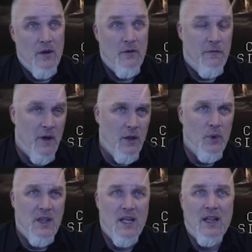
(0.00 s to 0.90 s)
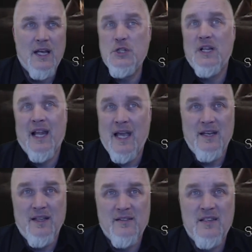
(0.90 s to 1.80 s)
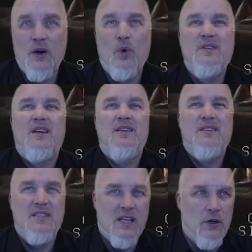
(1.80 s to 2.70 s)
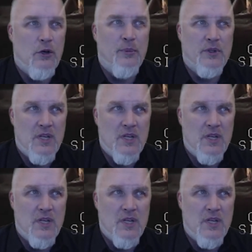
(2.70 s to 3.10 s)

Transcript: Following the alleged landings, there was considerable